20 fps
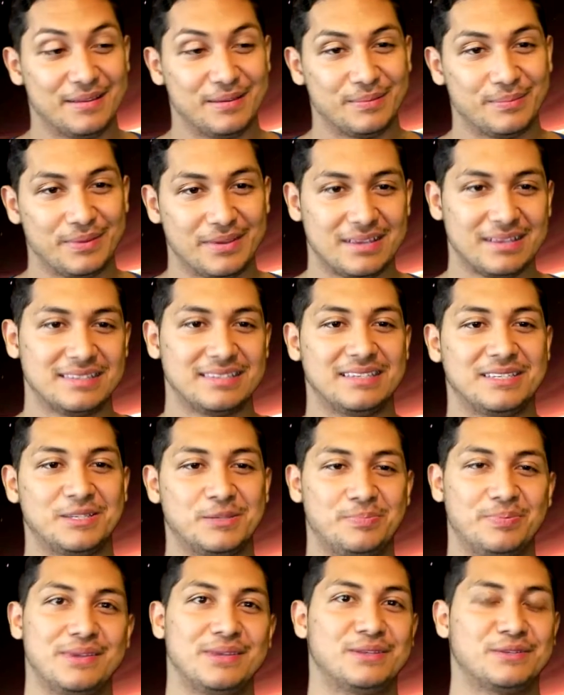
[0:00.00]
because he
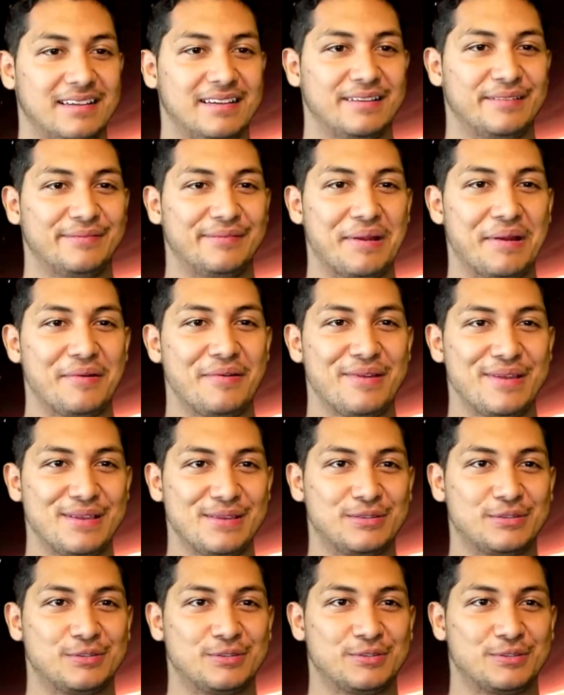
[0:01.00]
speaks very
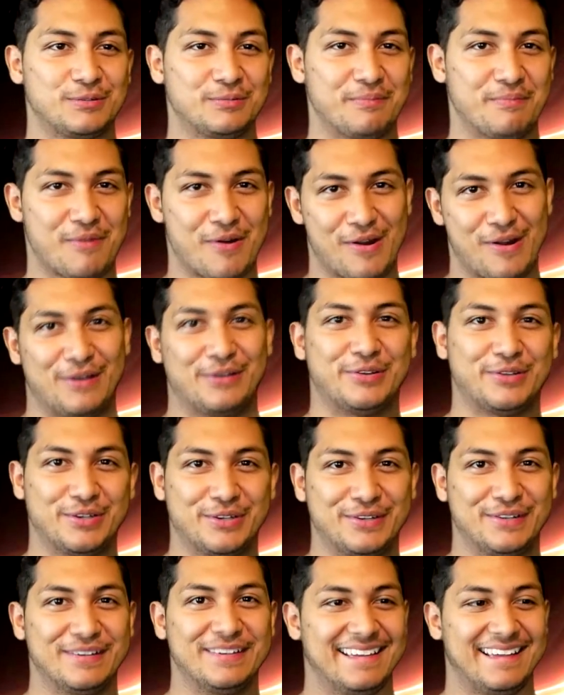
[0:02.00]
smart
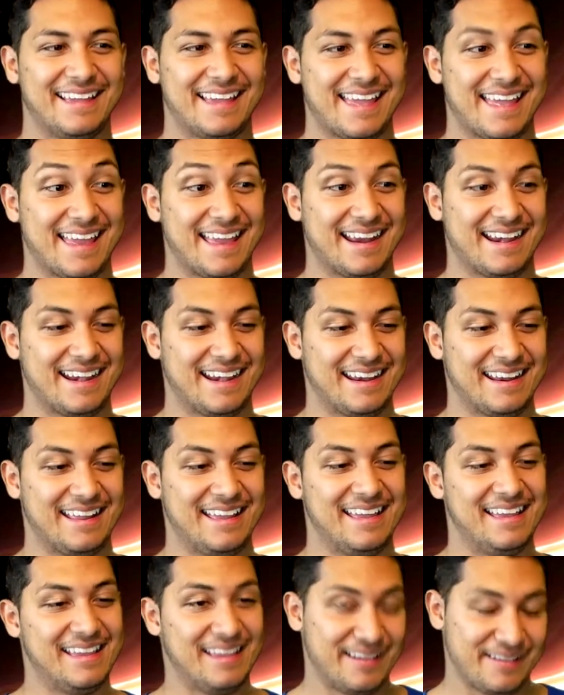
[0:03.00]
and
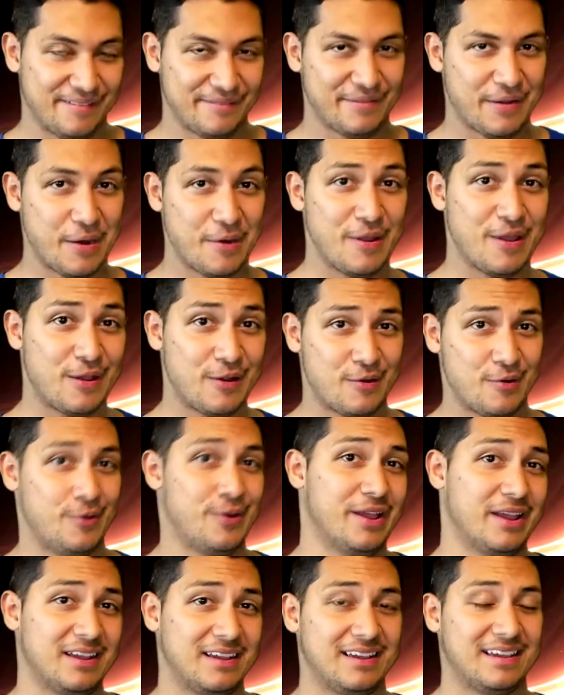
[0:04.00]
very
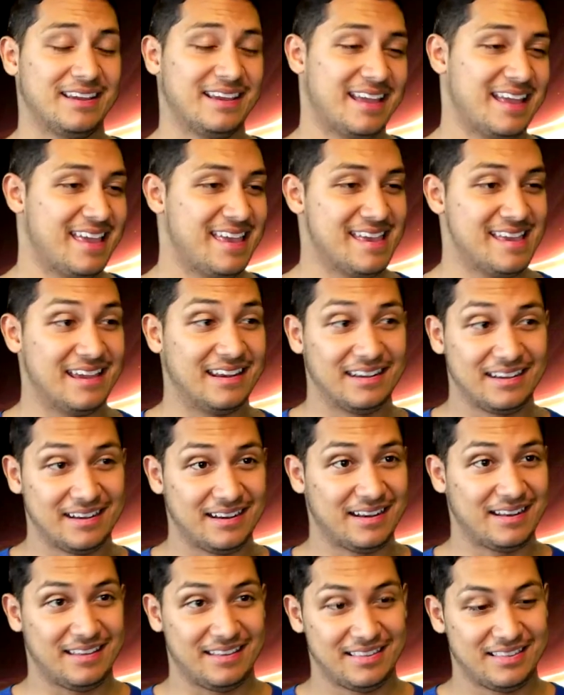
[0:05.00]
quick,
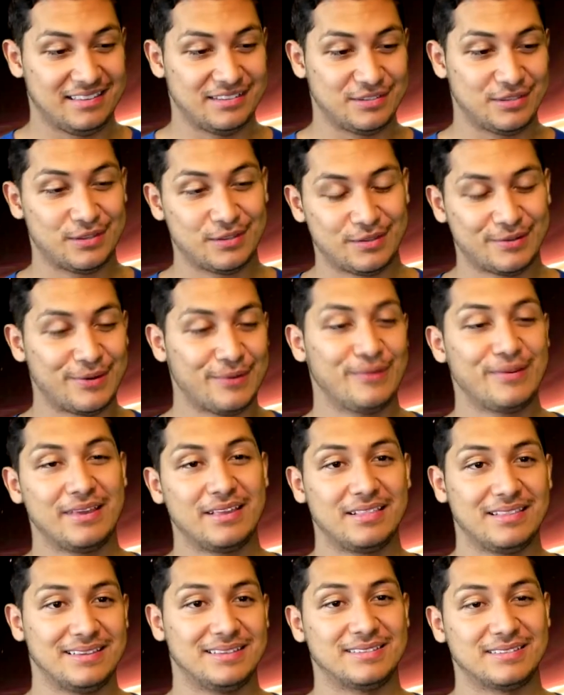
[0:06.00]
and he's
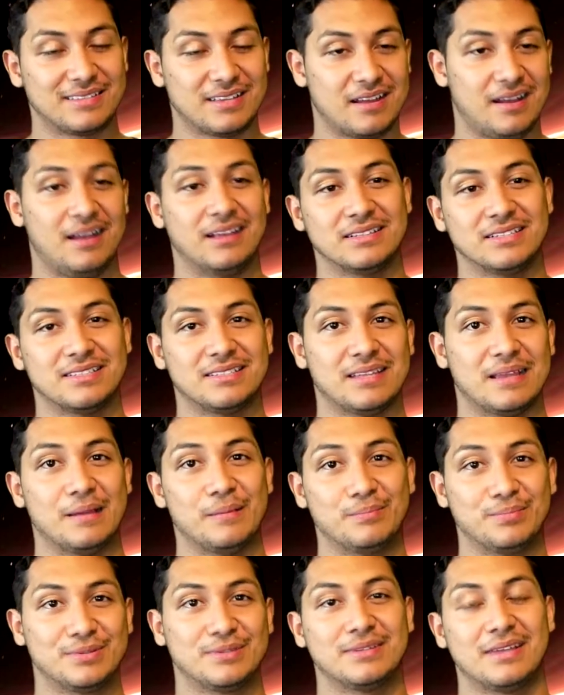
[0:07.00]
throwing these
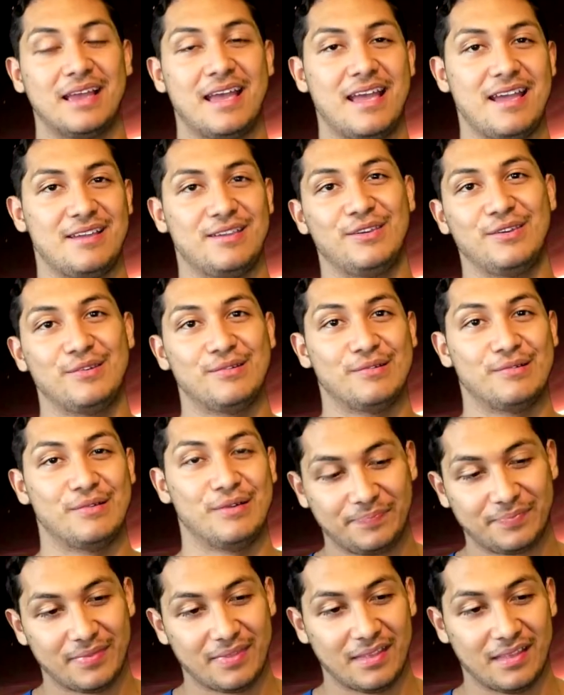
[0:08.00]
concepts at you,
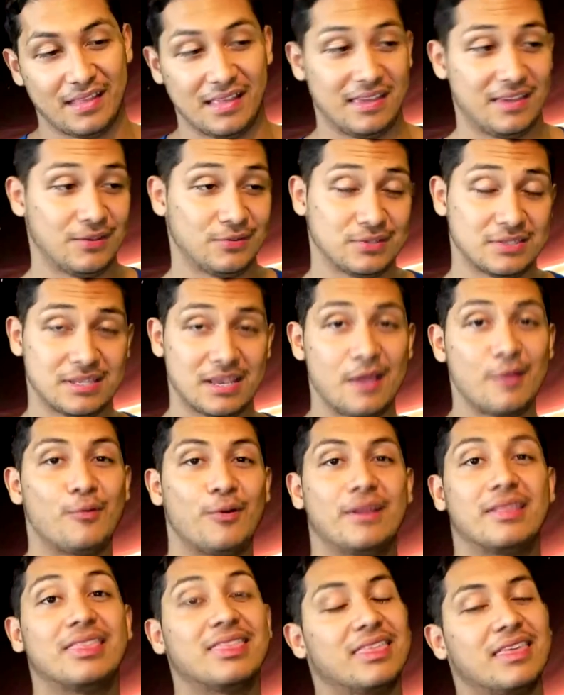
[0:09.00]
and he'll say
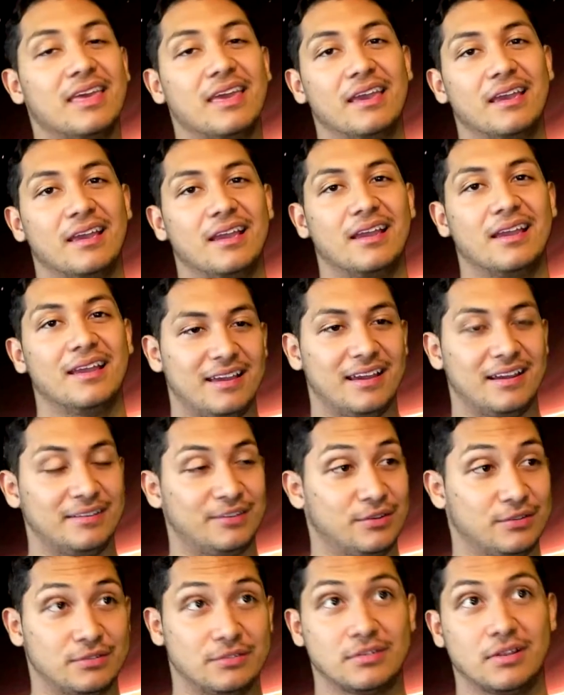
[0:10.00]
one thing and
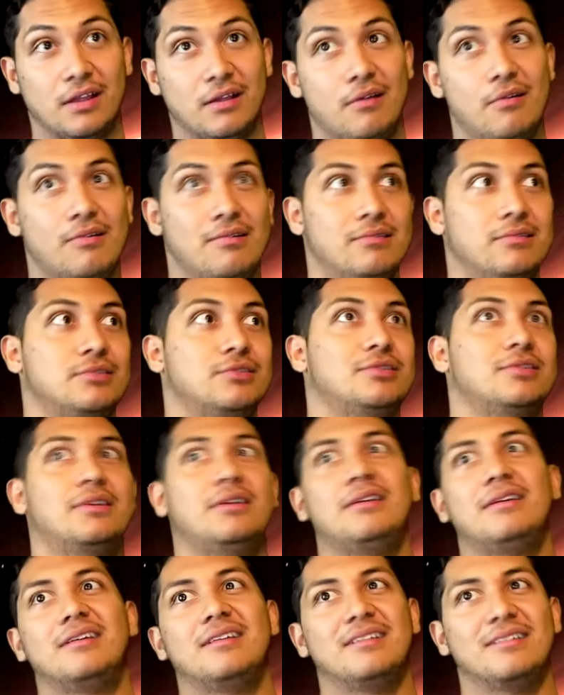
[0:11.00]
you're just like, oh
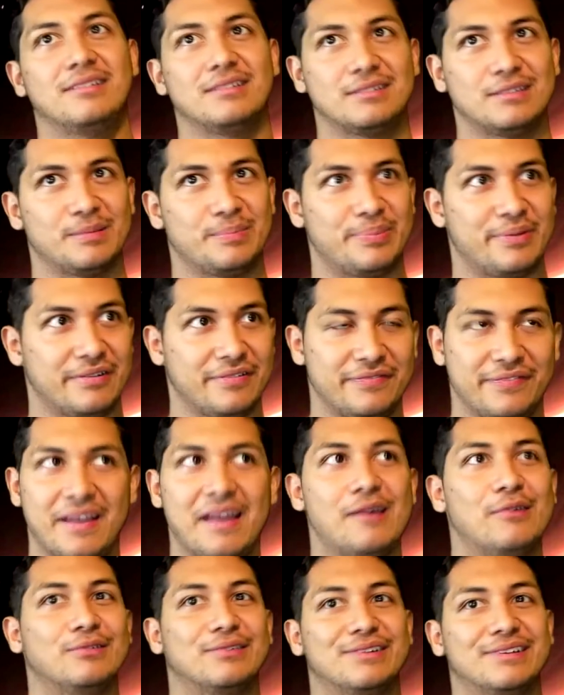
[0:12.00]
shit, it's a
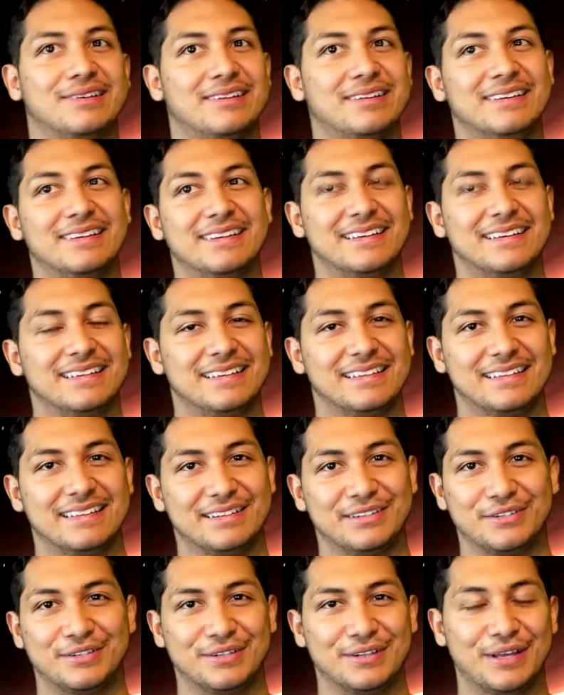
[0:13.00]
profound
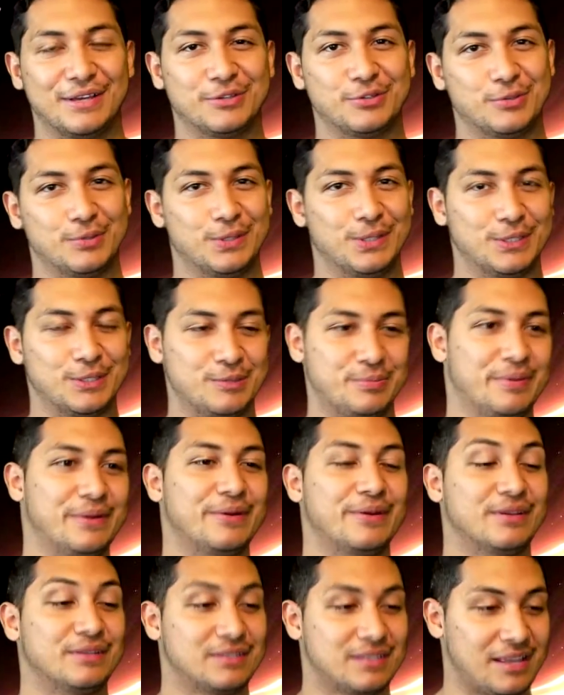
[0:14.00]
intellectual
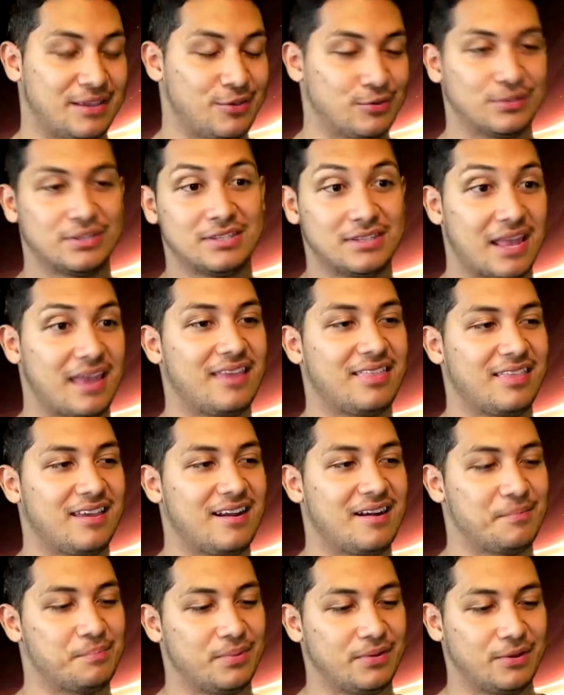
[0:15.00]
experience, and you'll stay
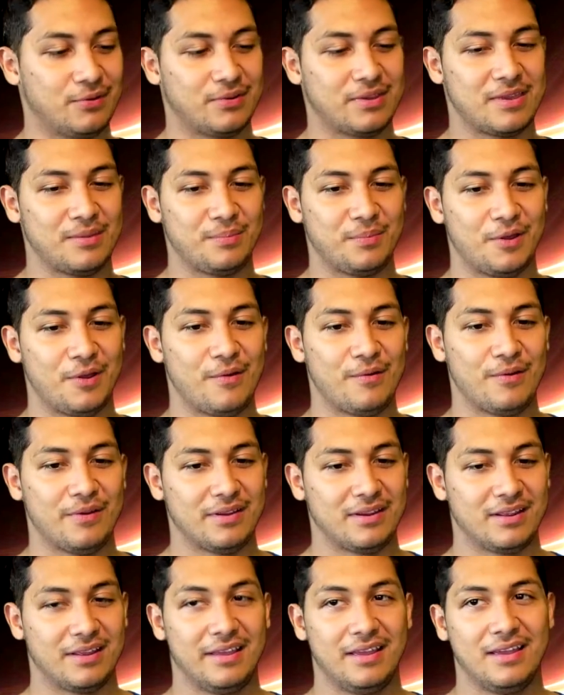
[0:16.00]
there, but he'll keep
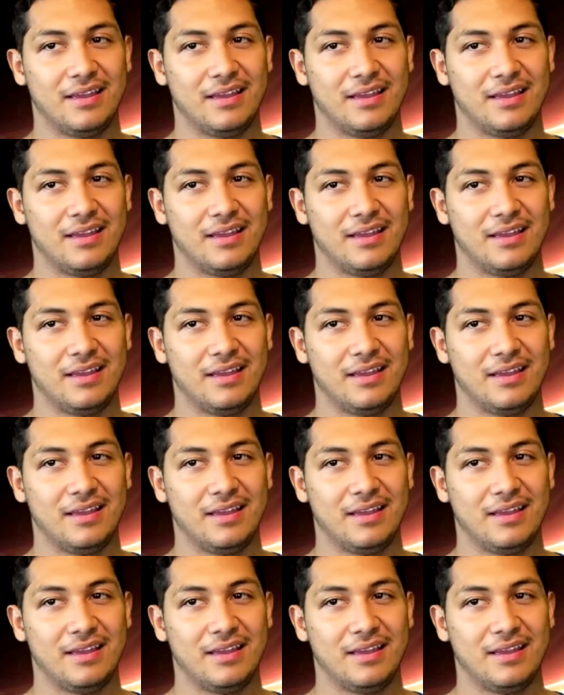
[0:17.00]
going.